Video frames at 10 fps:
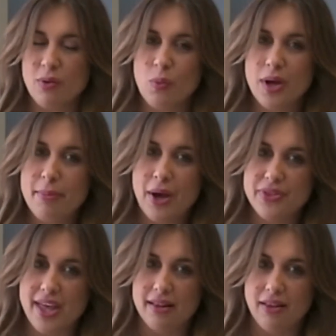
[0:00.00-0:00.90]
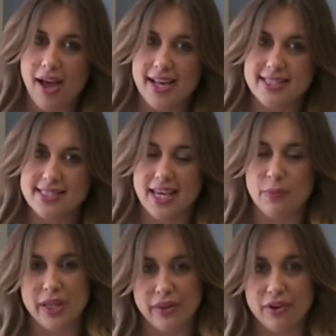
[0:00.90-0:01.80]
what about that loss can
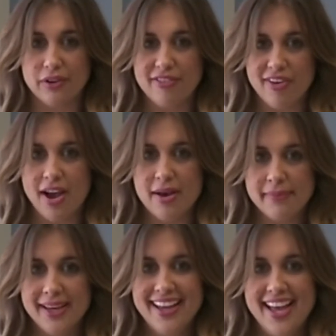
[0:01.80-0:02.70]
we learn from?